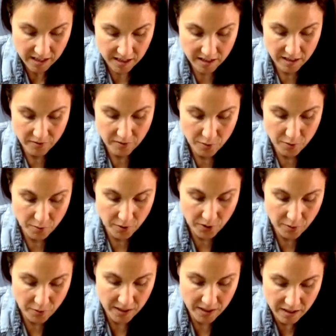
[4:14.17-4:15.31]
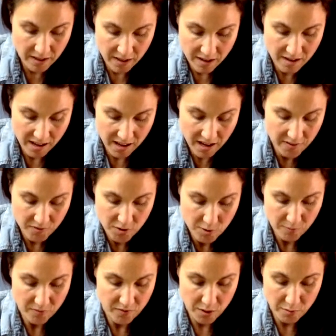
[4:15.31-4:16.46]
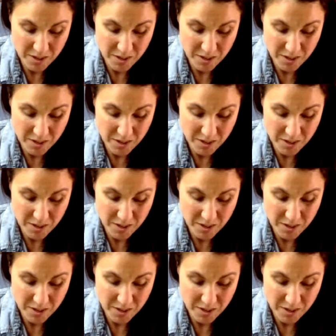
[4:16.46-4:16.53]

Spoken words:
And if you really want to have some fun,